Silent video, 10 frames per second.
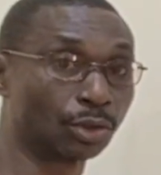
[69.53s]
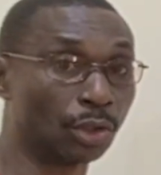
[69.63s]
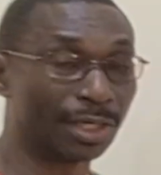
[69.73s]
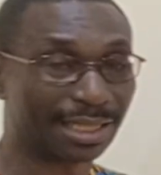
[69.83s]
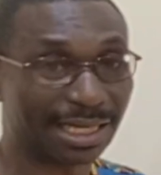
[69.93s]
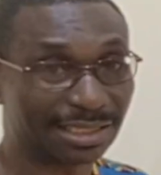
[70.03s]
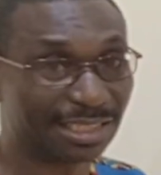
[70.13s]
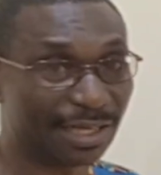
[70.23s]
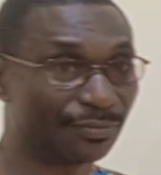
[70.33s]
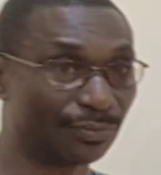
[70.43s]

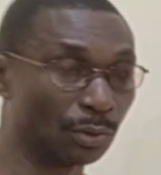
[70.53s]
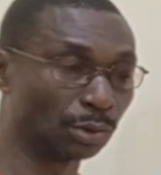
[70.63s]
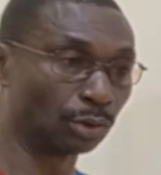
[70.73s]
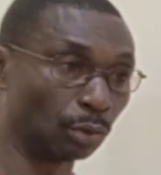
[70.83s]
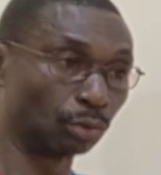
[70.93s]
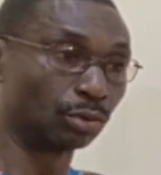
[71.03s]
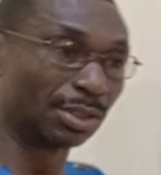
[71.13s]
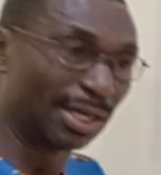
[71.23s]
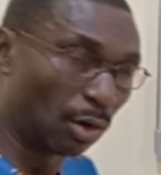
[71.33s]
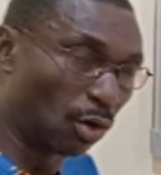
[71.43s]
to
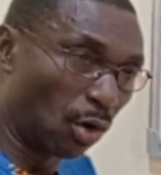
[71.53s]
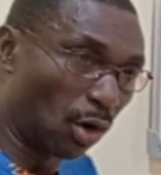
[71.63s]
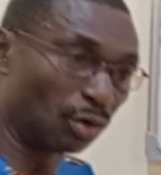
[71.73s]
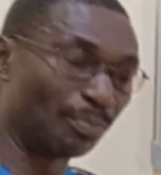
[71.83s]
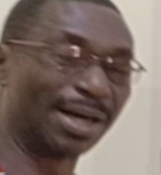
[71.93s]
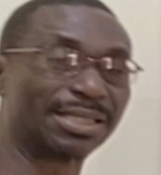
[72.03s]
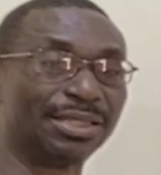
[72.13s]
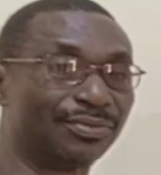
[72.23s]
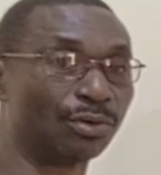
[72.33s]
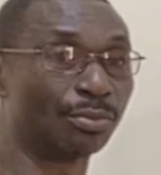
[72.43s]
hold back
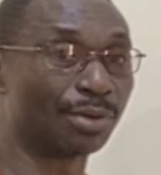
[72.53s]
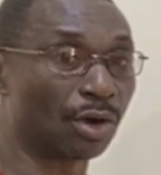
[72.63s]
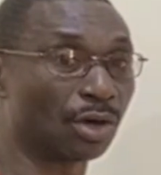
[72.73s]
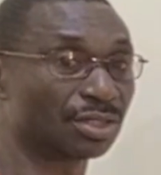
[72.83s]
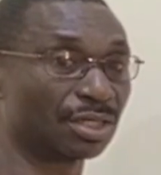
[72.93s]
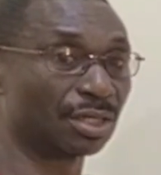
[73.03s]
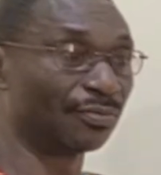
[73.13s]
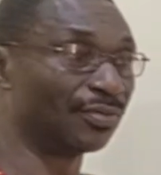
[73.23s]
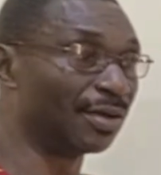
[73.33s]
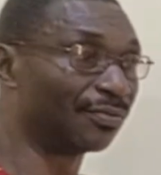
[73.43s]
the flow, because
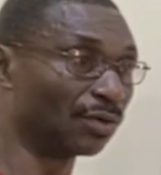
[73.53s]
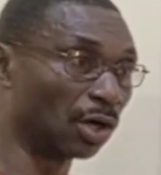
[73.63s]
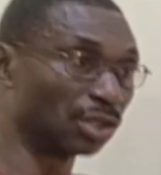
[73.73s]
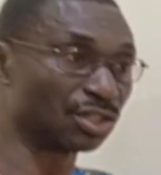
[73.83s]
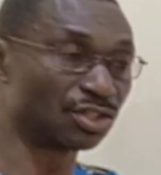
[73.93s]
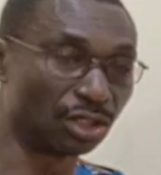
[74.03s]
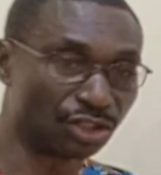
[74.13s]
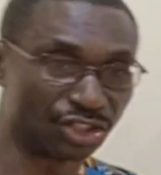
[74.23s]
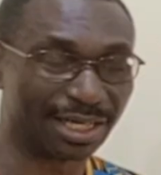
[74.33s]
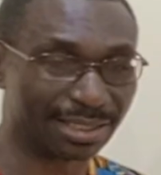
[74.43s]
if the flow is
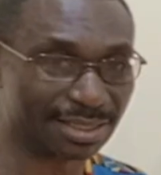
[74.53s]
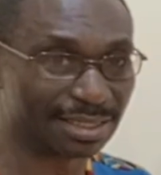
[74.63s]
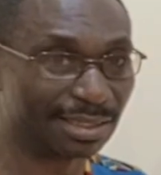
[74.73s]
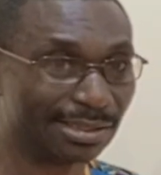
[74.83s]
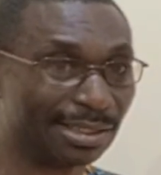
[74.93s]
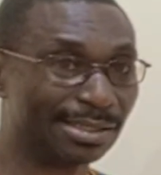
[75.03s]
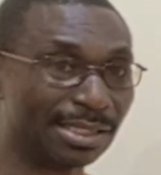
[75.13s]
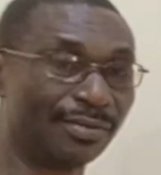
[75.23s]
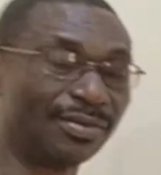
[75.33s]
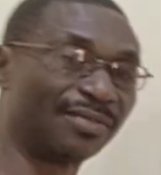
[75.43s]
not checked,
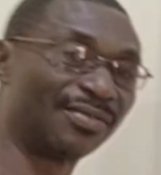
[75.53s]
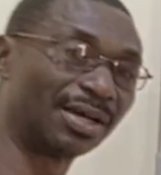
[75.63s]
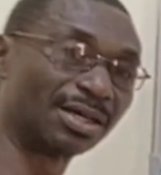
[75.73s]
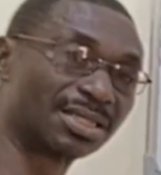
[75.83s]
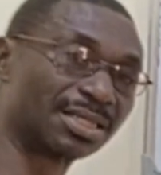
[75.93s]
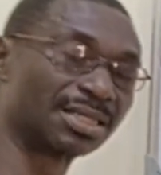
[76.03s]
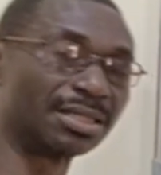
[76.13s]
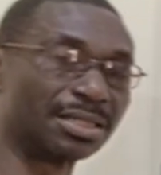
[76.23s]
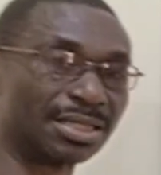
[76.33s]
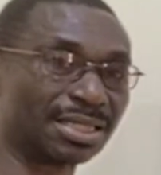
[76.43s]
if the velocity
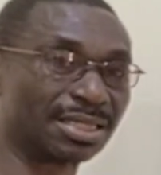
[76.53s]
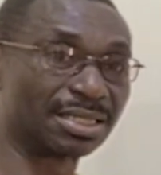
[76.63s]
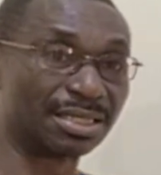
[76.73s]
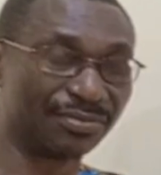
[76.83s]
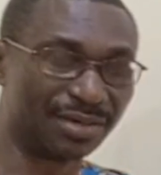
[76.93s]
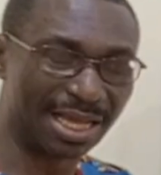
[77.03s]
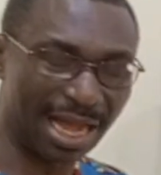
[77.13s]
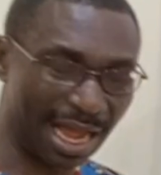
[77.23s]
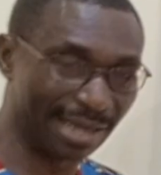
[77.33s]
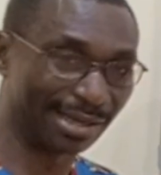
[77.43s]
is excessively
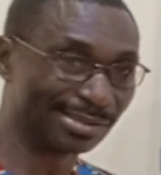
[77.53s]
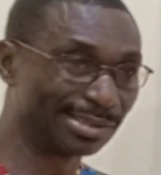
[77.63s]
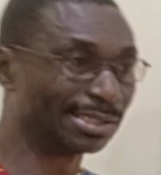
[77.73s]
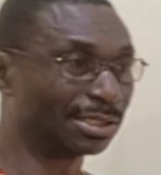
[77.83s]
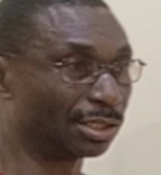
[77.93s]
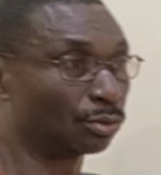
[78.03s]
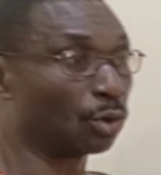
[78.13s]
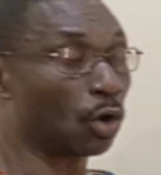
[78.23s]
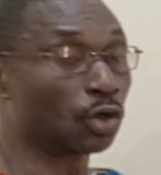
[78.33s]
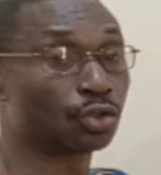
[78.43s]
high, it
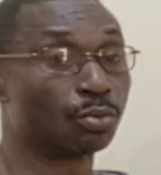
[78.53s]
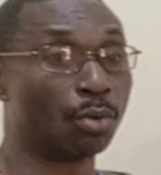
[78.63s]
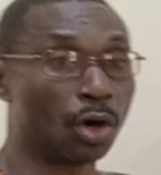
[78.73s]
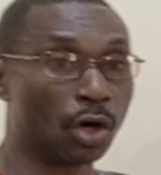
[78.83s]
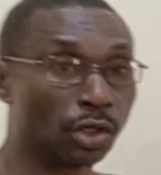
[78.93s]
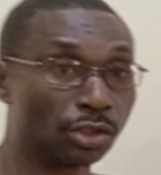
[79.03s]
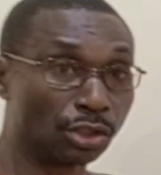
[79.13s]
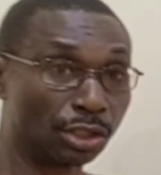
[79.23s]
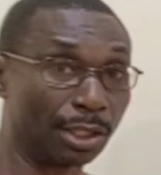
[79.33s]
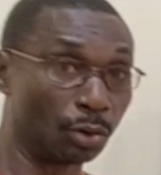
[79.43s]
will cause more
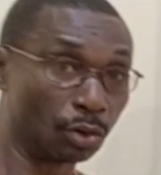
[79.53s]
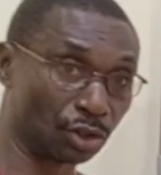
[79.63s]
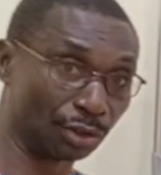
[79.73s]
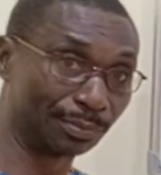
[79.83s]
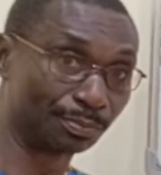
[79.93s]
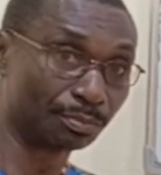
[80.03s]
erosion